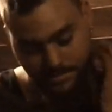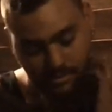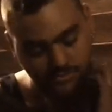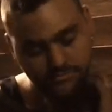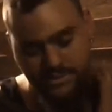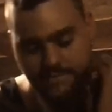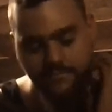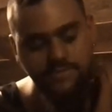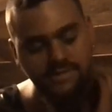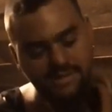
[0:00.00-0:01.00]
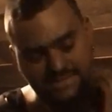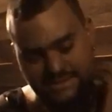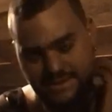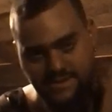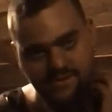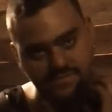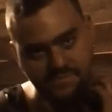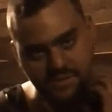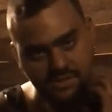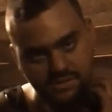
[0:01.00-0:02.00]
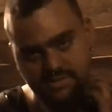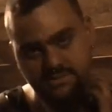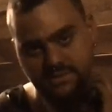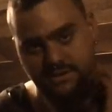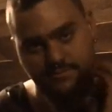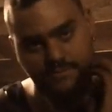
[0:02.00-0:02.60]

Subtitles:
Also, I never really liked the idea of it being on the inside of the